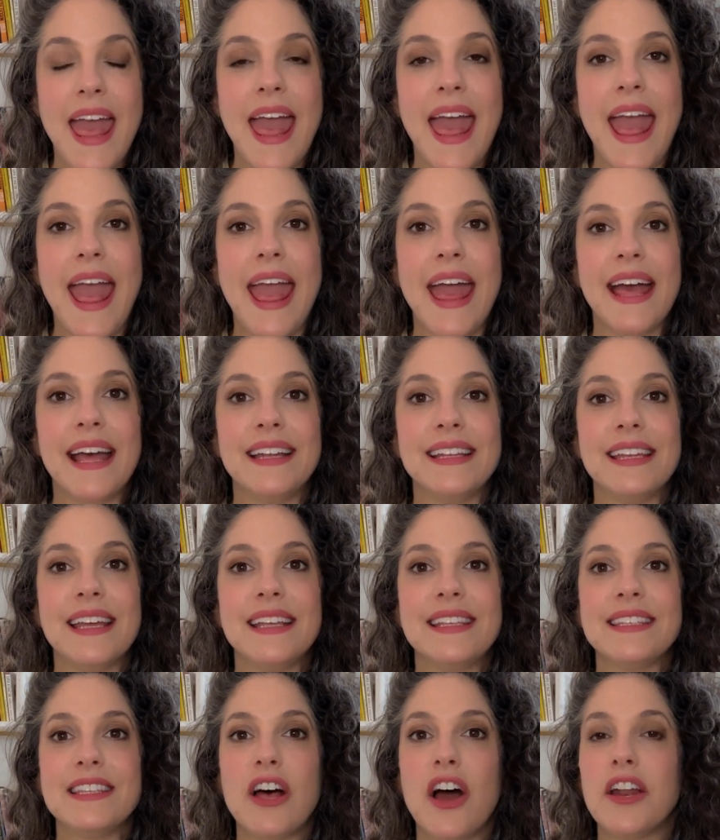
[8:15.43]
And
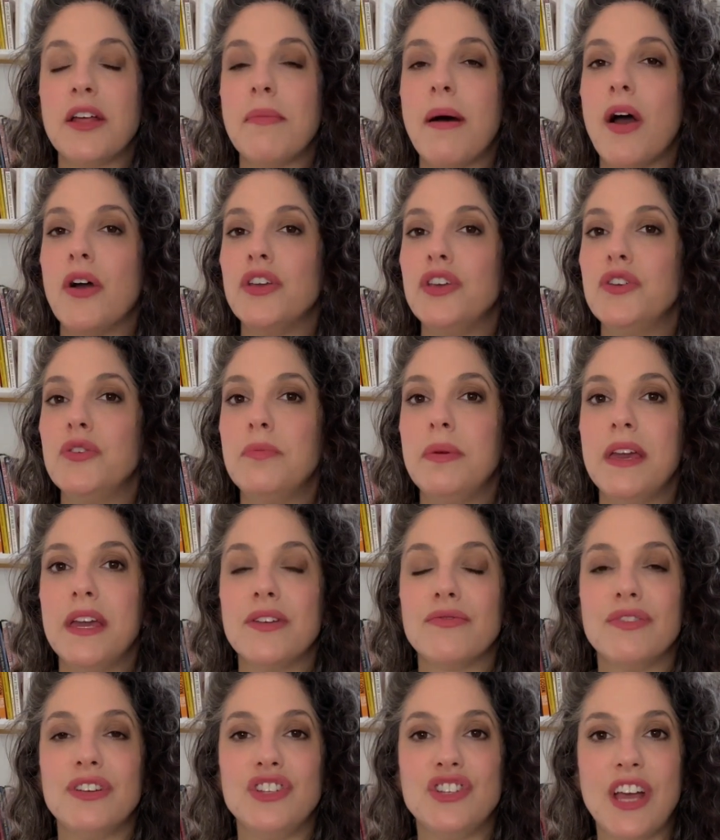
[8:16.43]
it's not about you
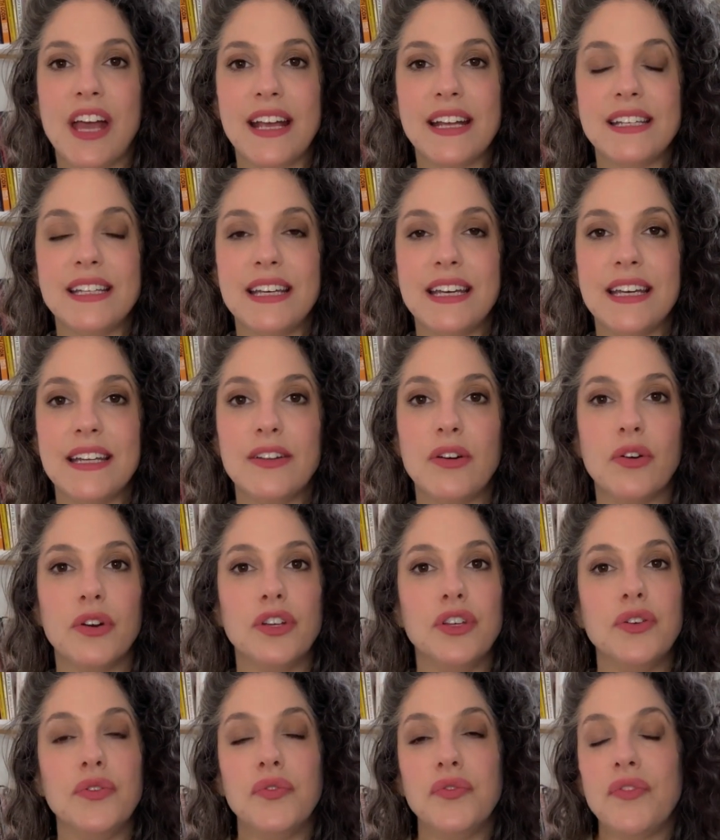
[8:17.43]
being rejected or
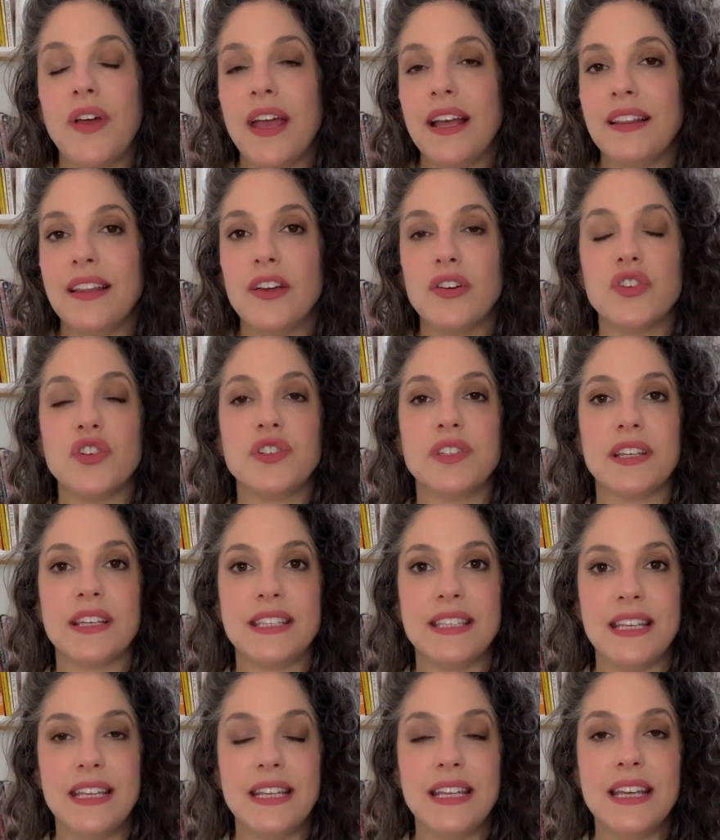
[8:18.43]
you failing or
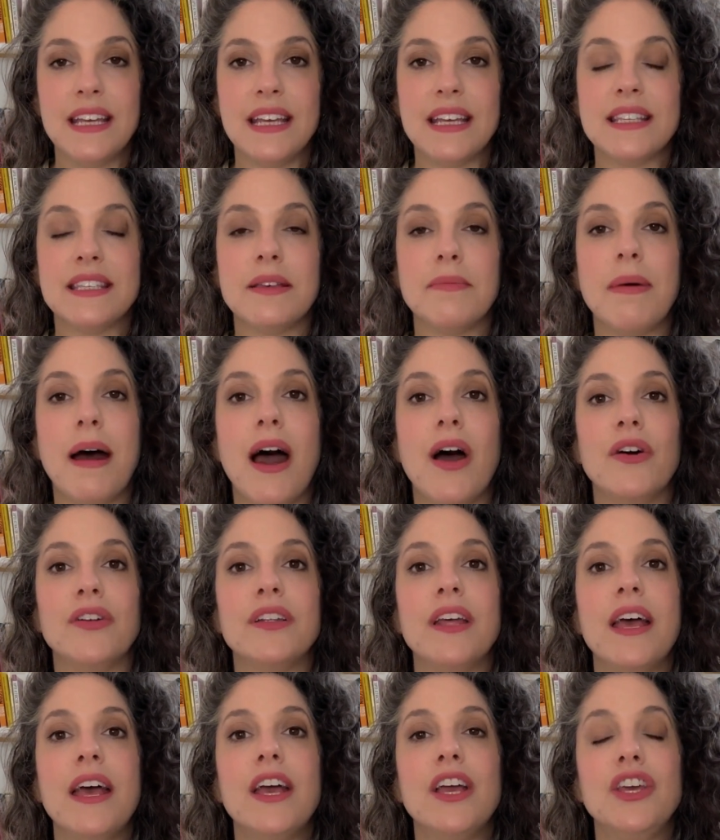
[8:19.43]
succeeding. It's about
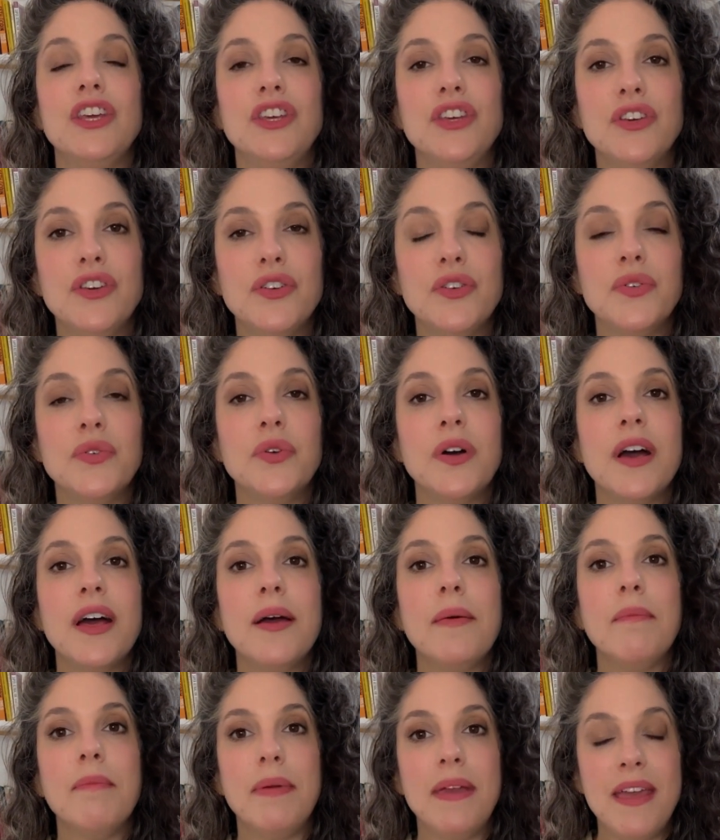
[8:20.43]
you
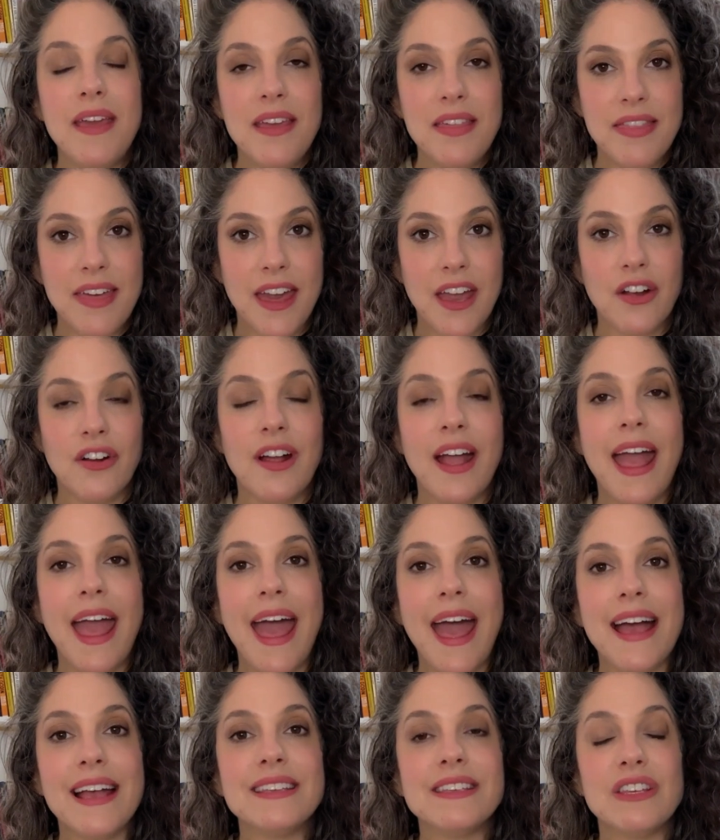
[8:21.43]
being there
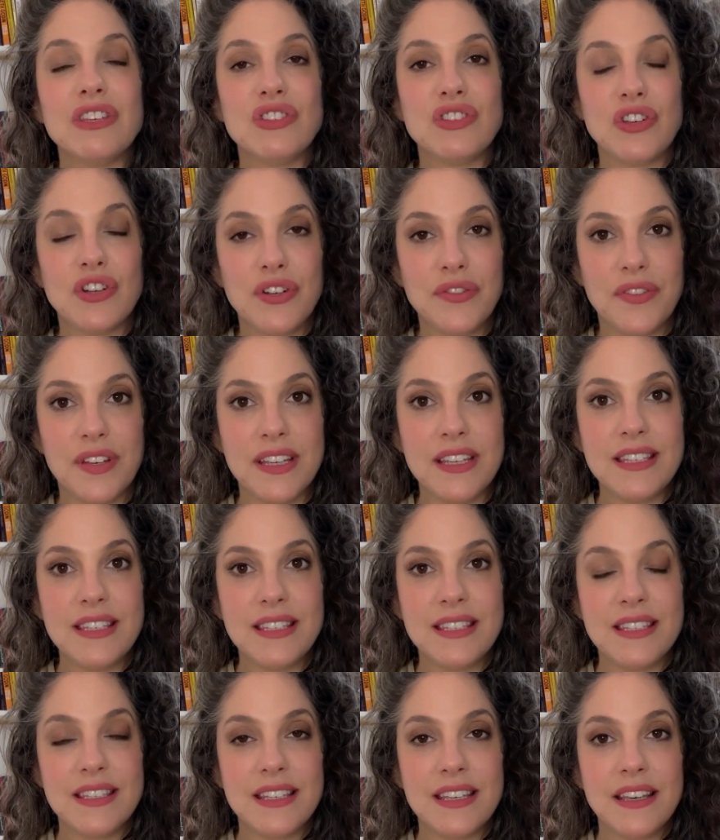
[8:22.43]
as a
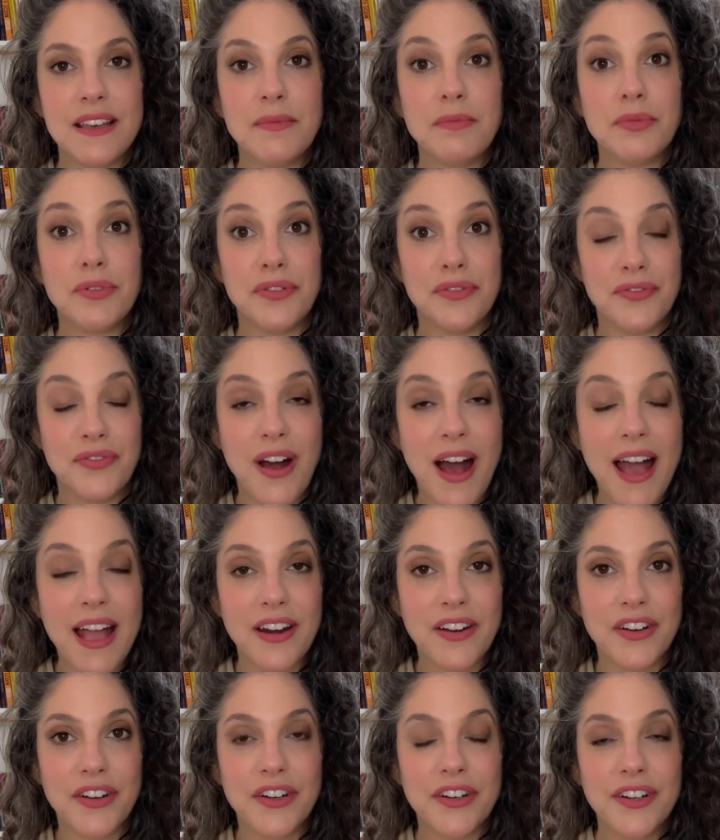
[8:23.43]
service
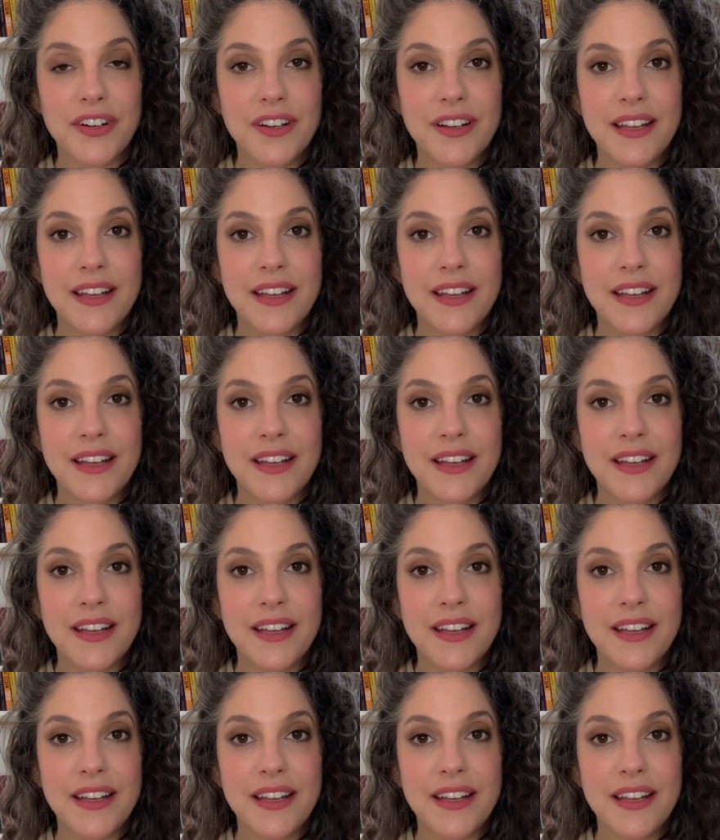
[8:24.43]
provider,